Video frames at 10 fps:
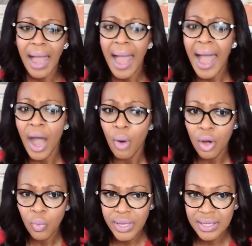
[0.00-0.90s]
How
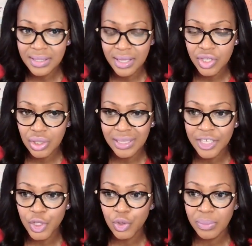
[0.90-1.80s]
are we
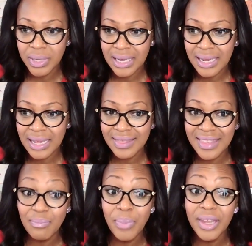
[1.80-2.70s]
essentially distributing
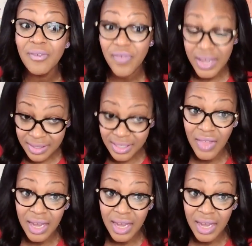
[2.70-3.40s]
the benefits of